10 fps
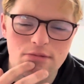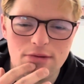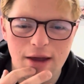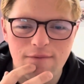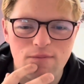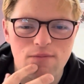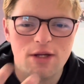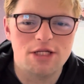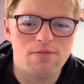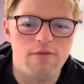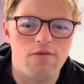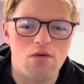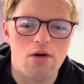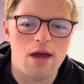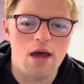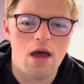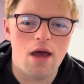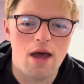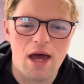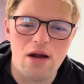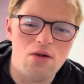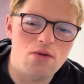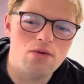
like I've mentioned before, uh, I don't